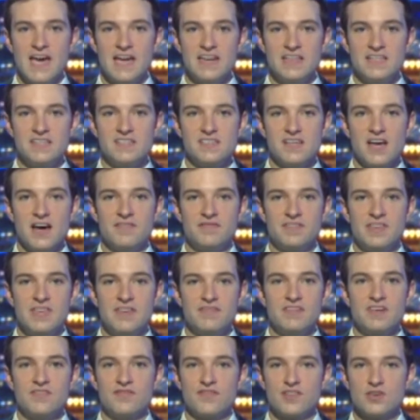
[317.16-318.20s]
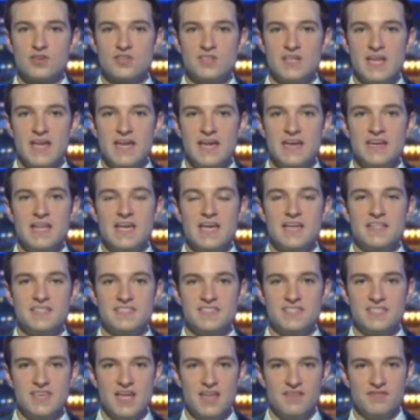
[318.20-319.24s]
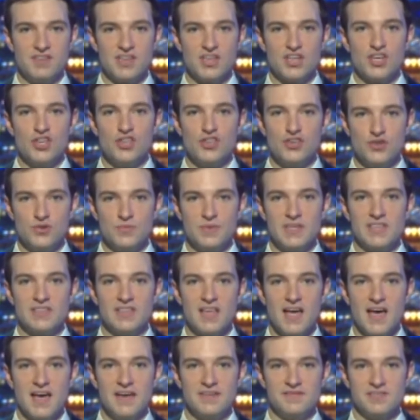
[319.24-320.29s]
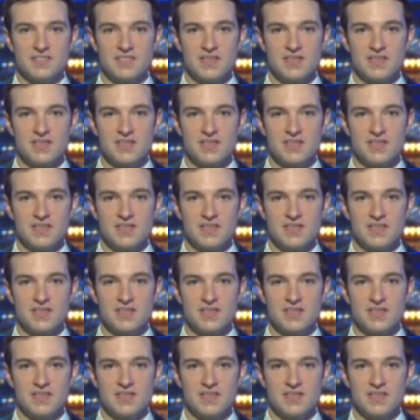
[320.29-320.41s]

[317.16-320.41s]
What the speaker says: is, of giving first aid and saving human lives,